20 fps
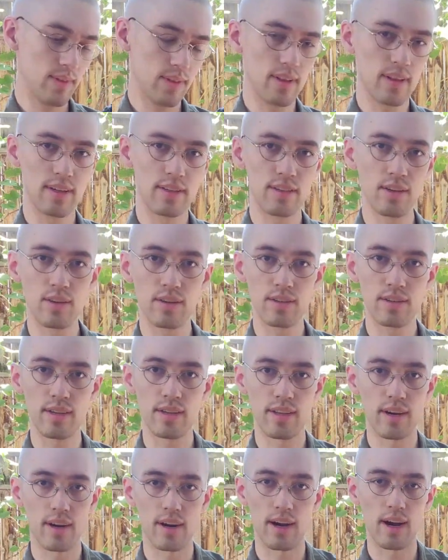as you can see
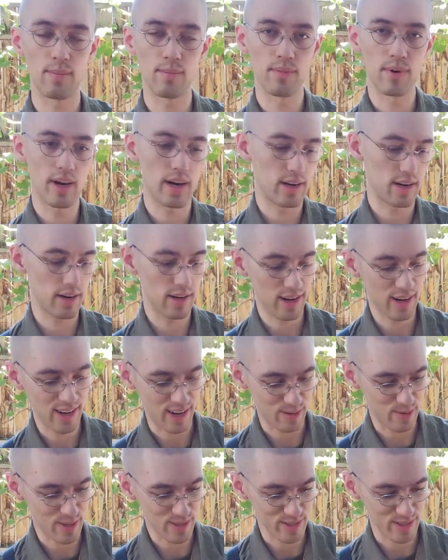there,
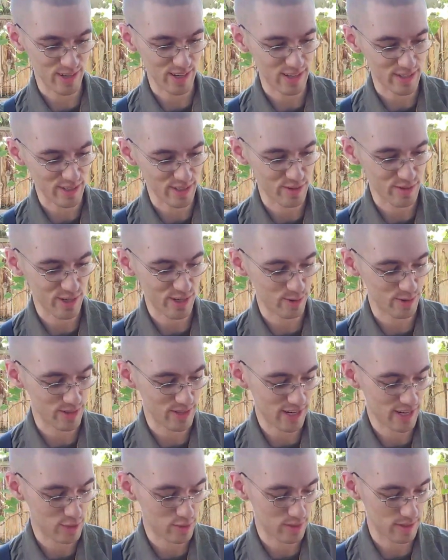I wasn't actually trying to
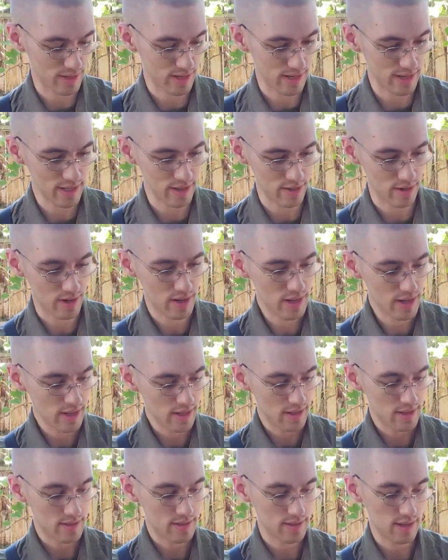exaggerate that either.
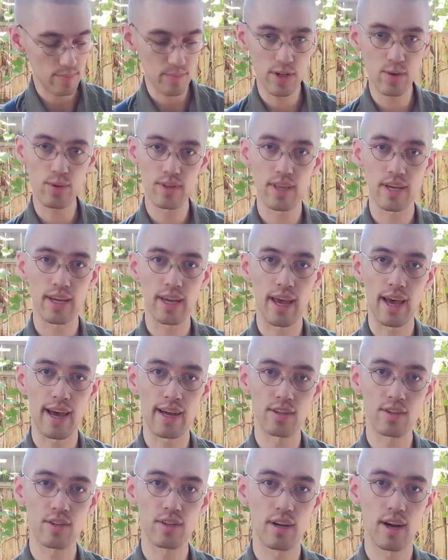Something with the
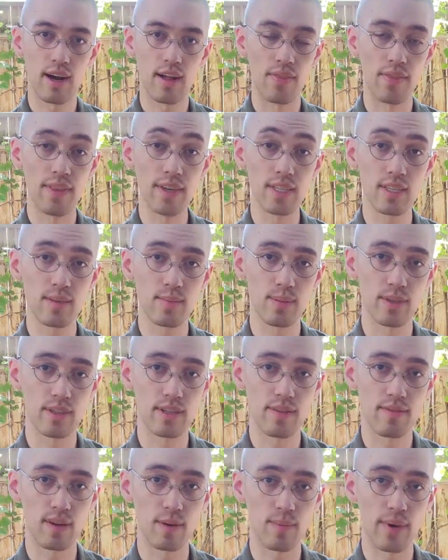catch on this
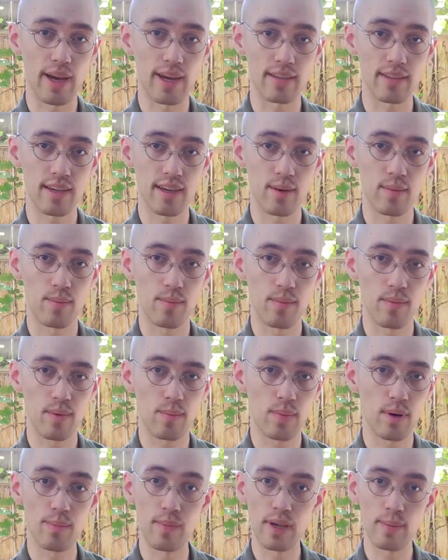specific magazine,
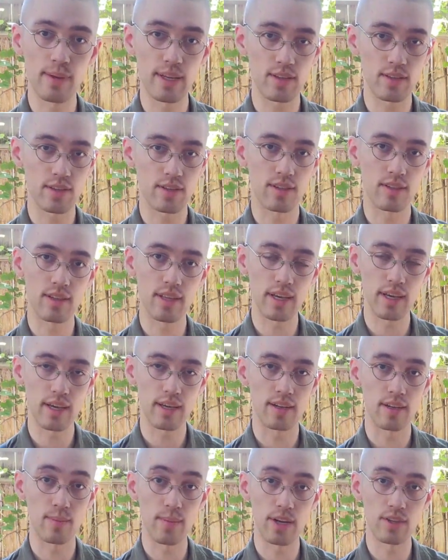but maybe it's just
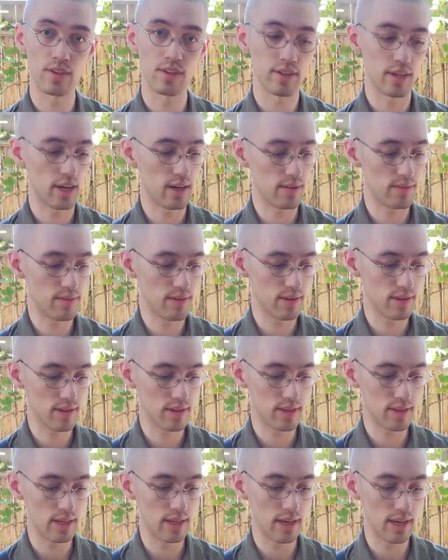the dimensions of
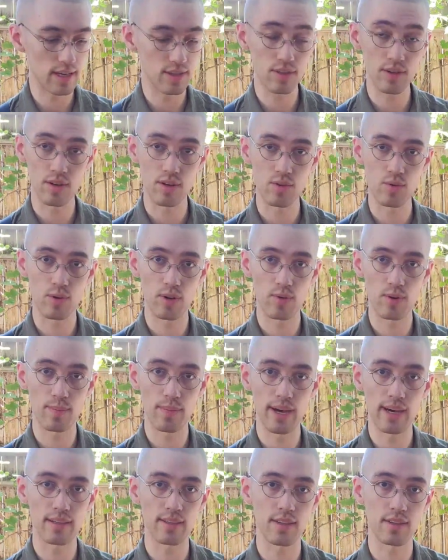the Circle 21
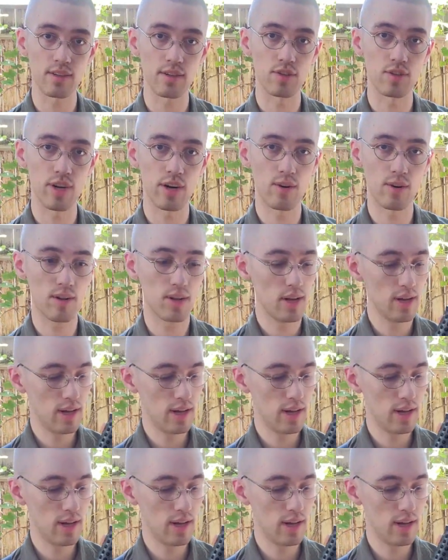magazines in general,